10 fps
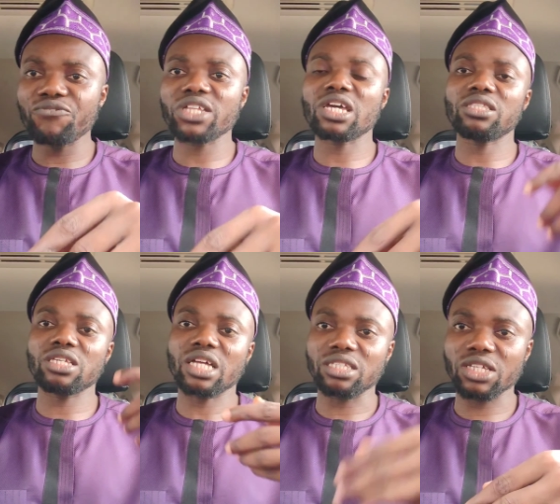Live
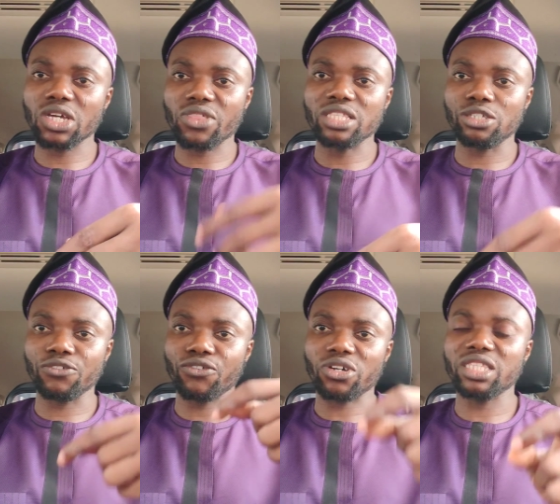data, these are the data
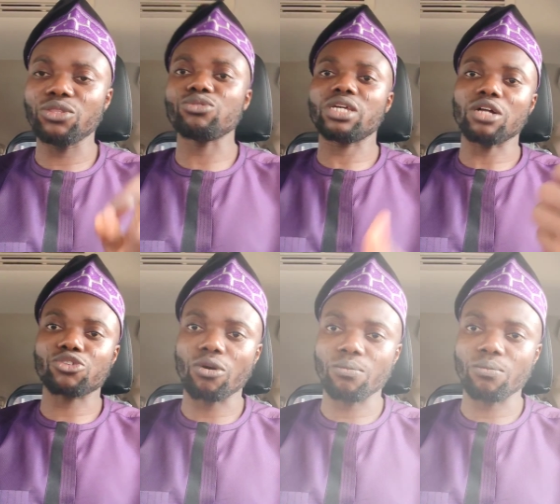that you've already know the